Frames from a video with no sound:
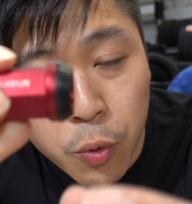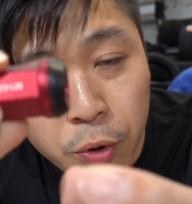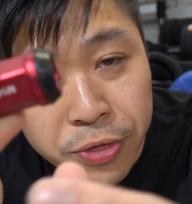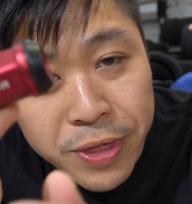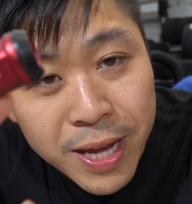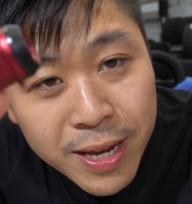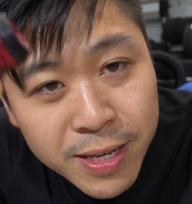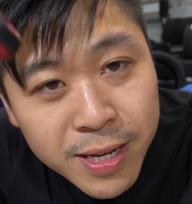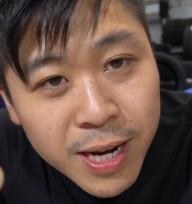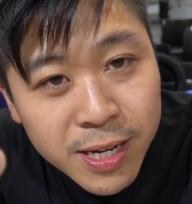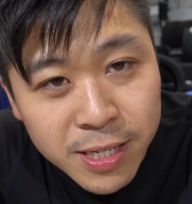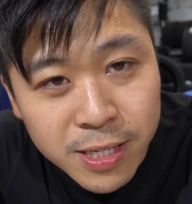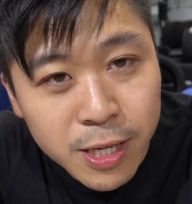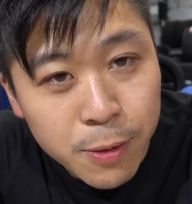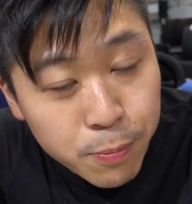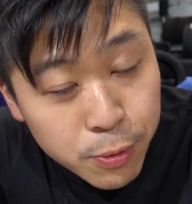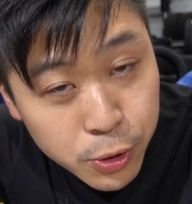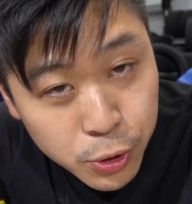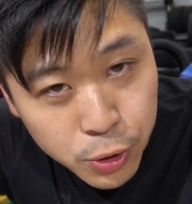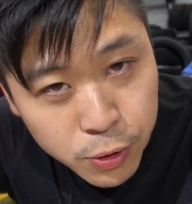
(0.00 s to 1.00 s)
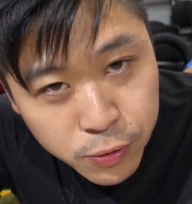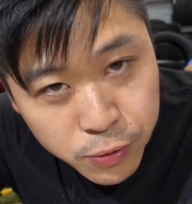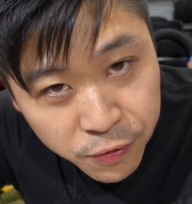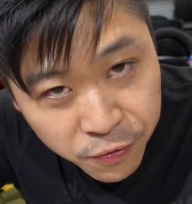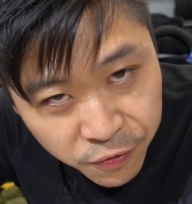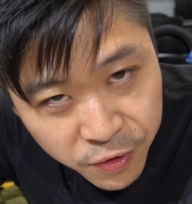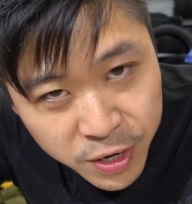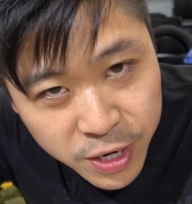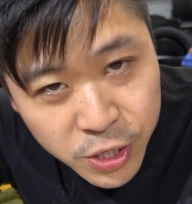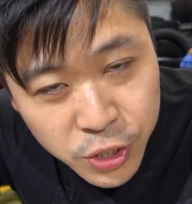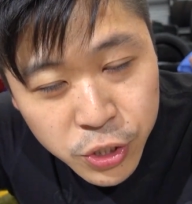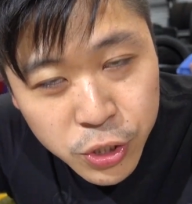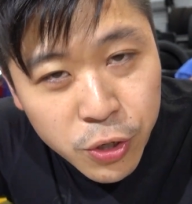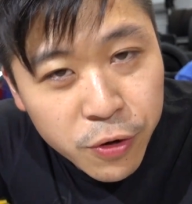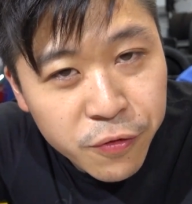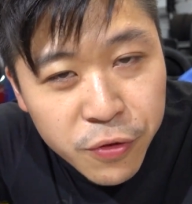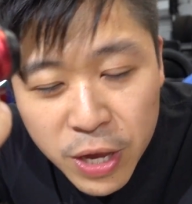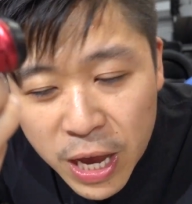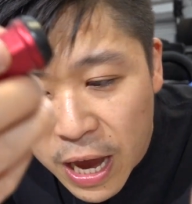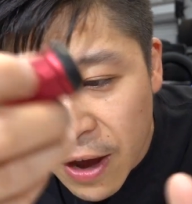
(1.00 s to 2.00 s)
what that does is it preserves your finish. So
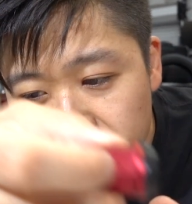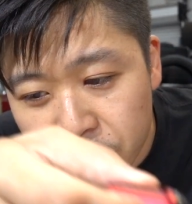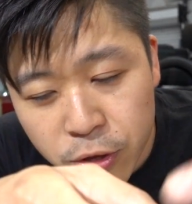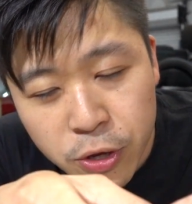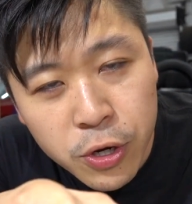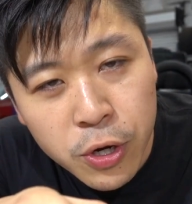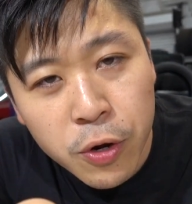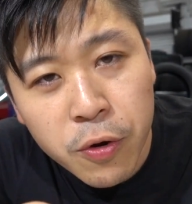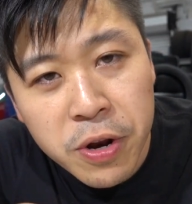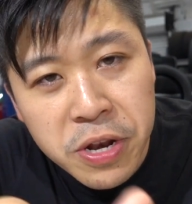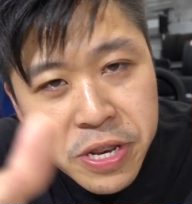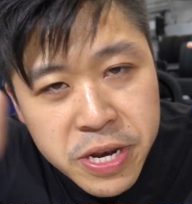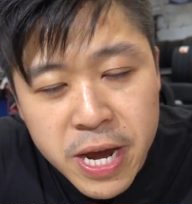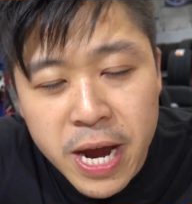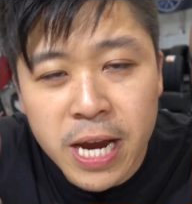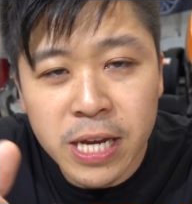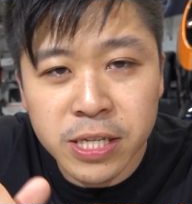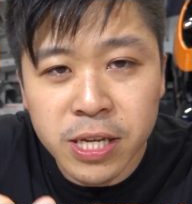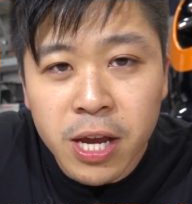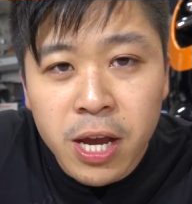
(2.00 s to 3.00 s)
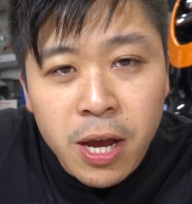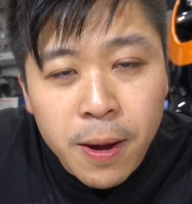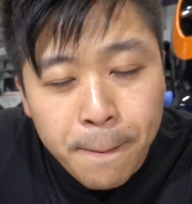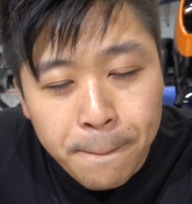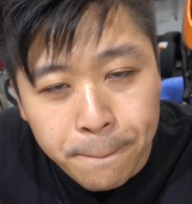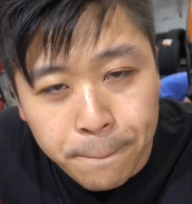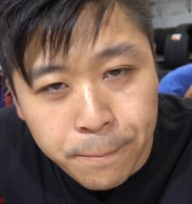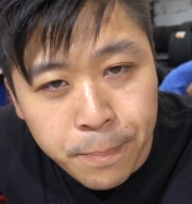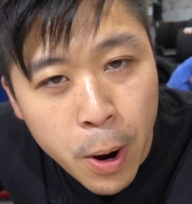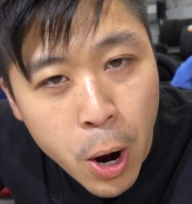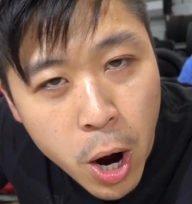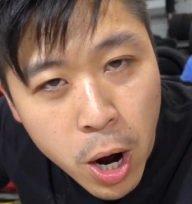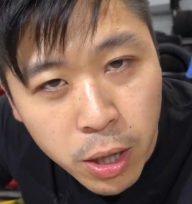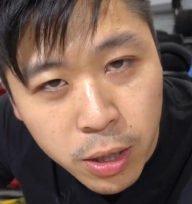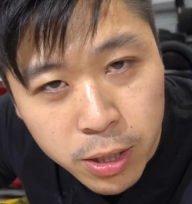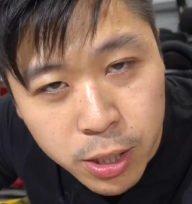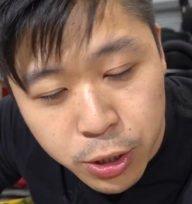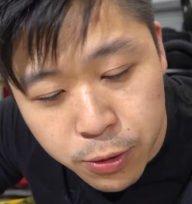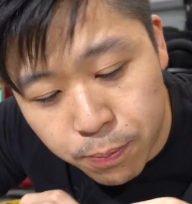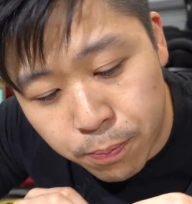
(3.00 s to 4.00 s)
if you have, you know, a nice
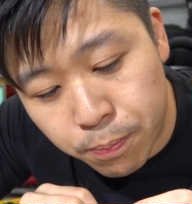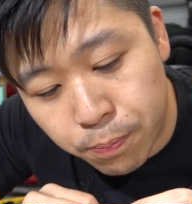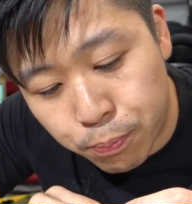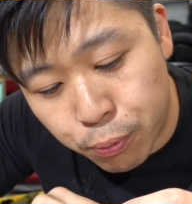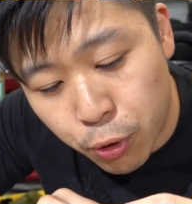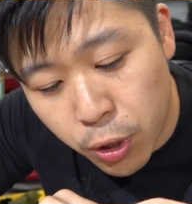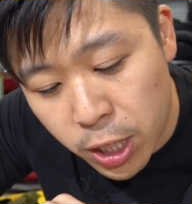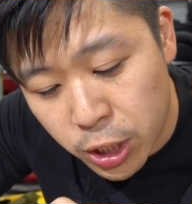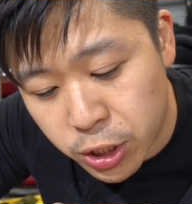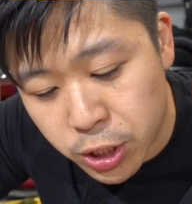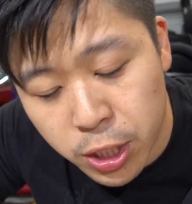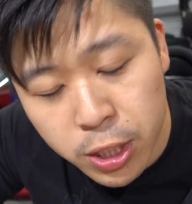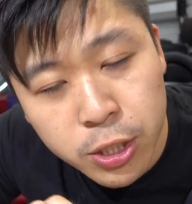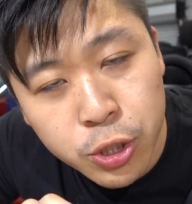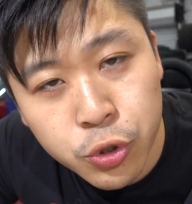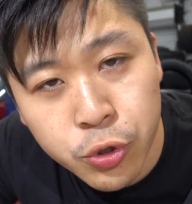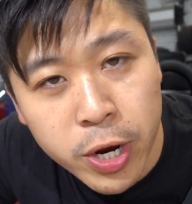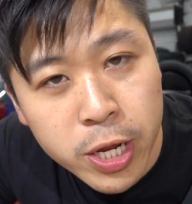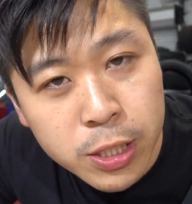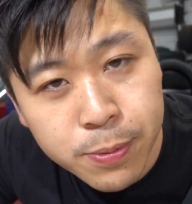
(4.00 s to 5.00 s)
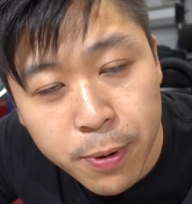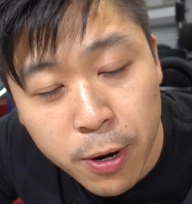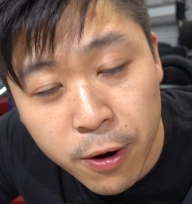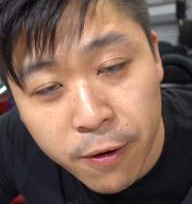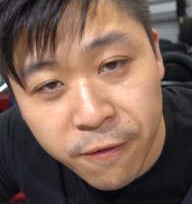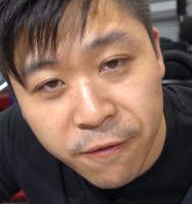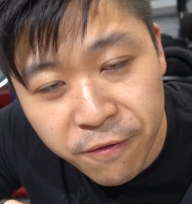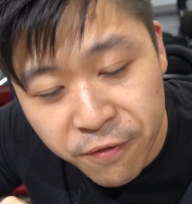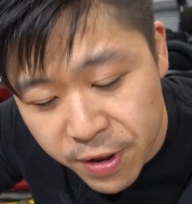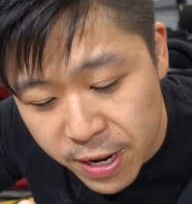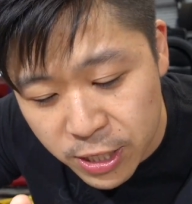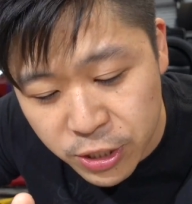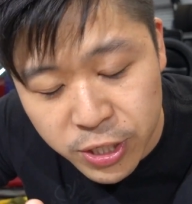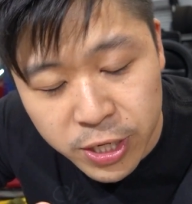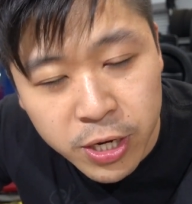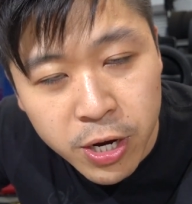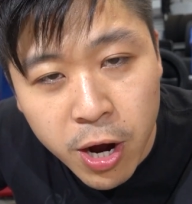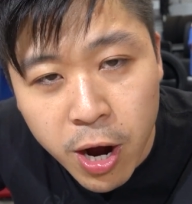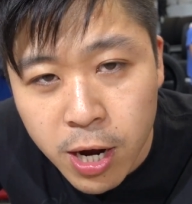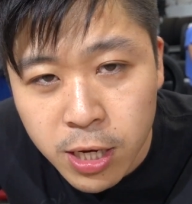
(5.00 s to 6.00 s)
polished, brushed, transparent finish
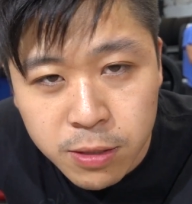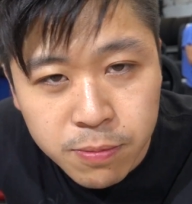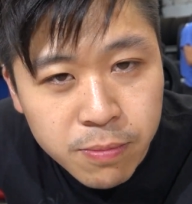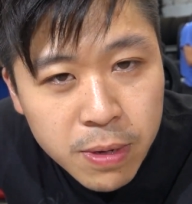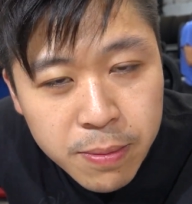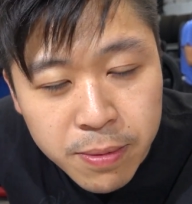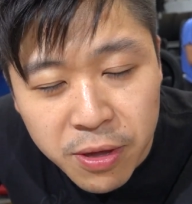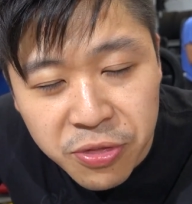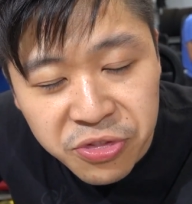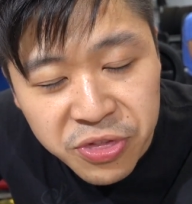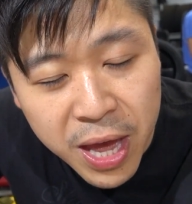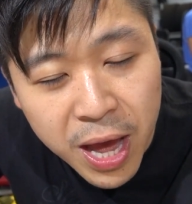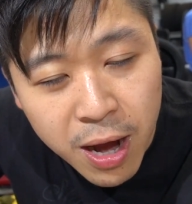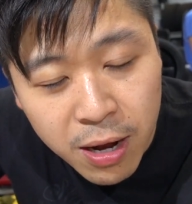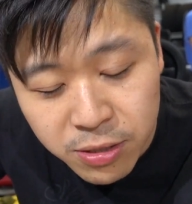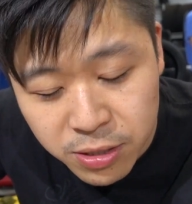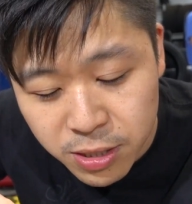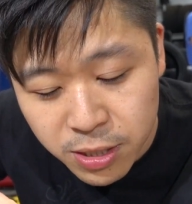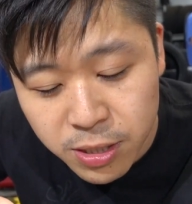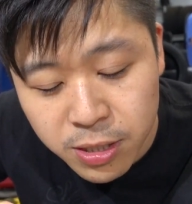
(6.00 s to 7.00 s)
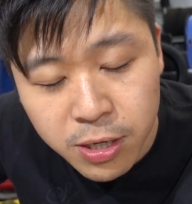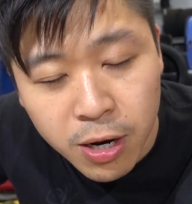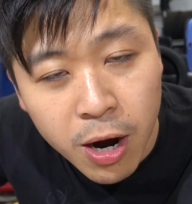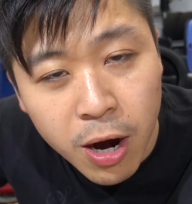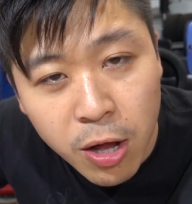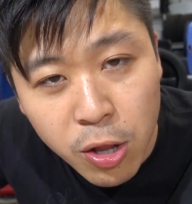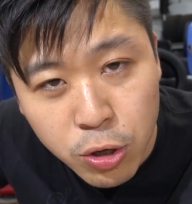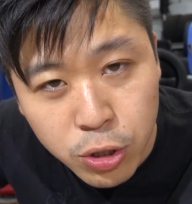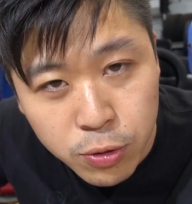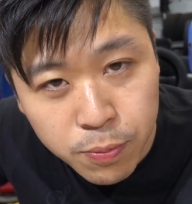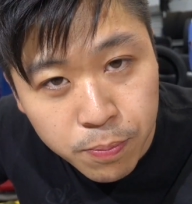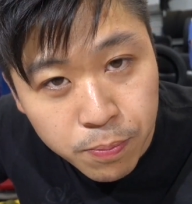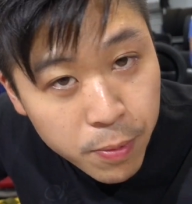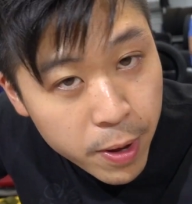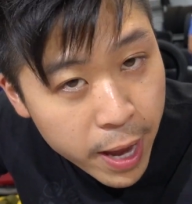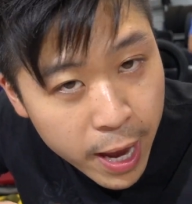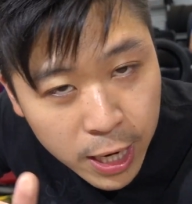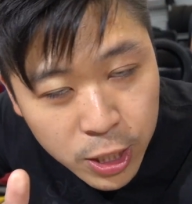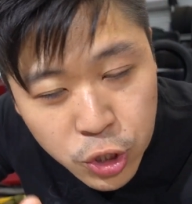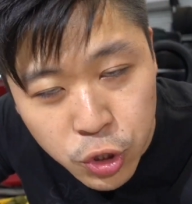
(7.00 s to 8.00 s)
that costs maybe $1,000
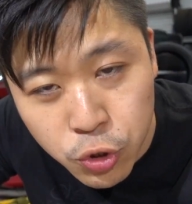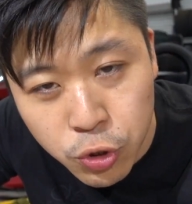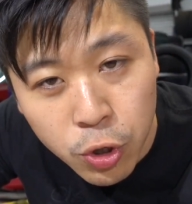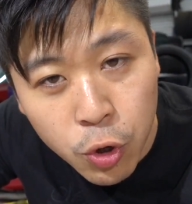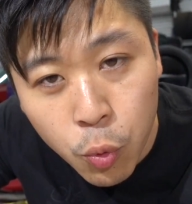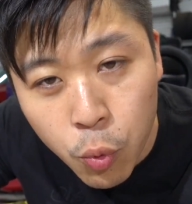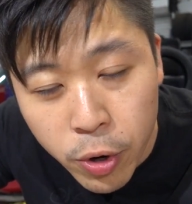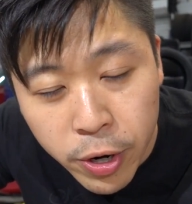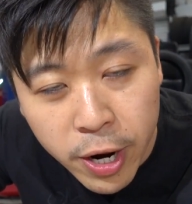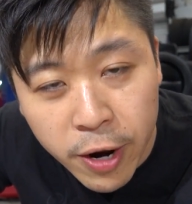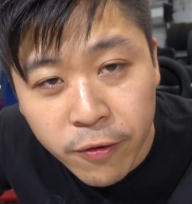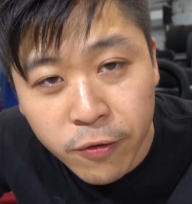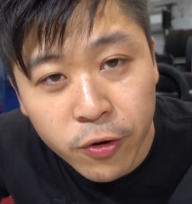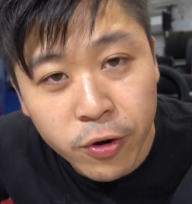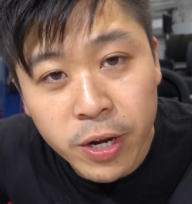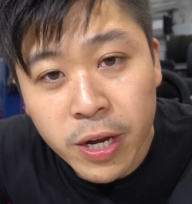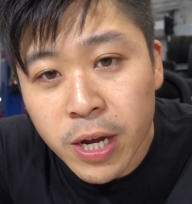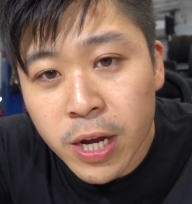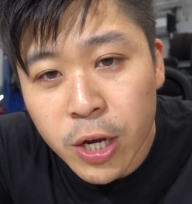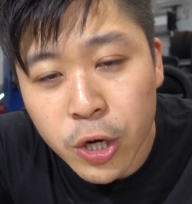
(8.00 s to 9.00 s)
extra or whatever,